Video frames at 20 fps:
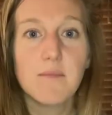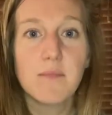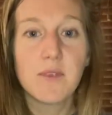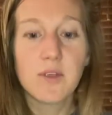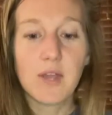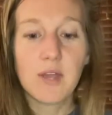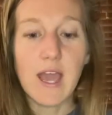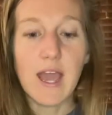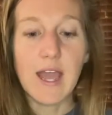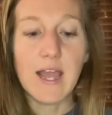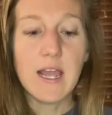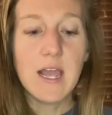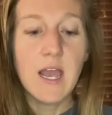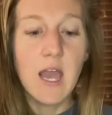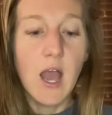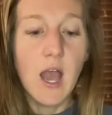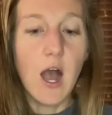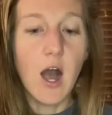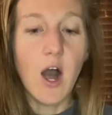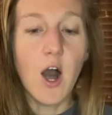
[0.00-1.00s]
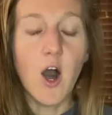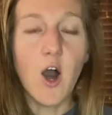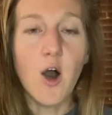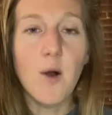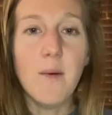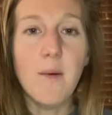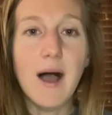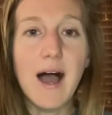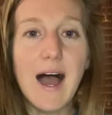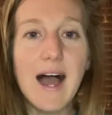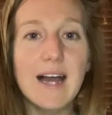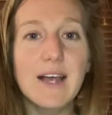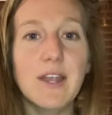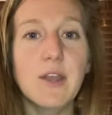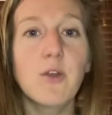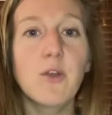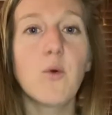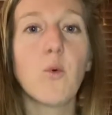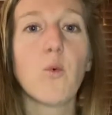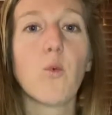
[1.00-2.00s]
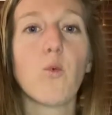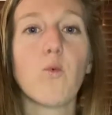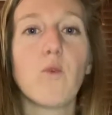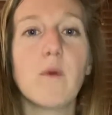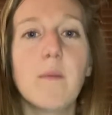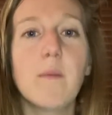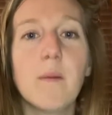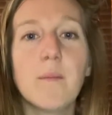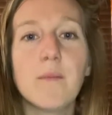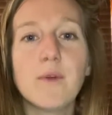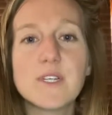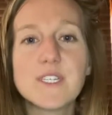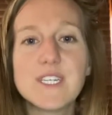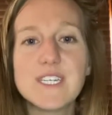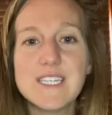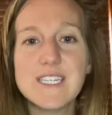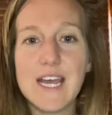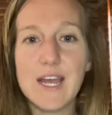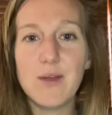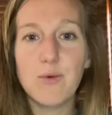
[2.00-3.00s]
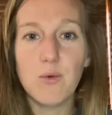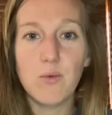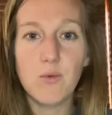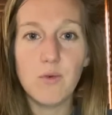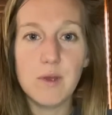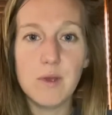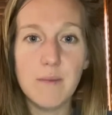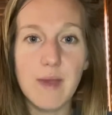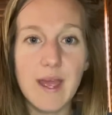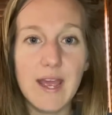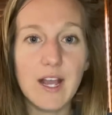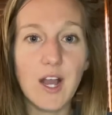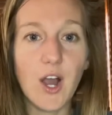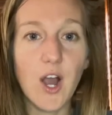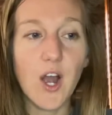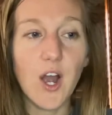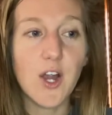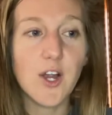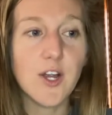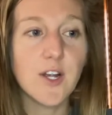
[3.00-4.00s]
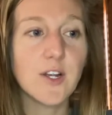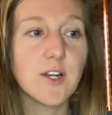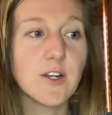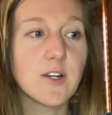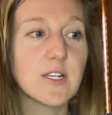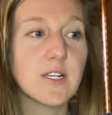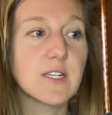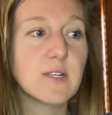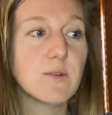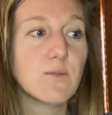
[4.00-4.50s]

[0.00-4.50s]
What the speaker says: Okay. And remember today when we make our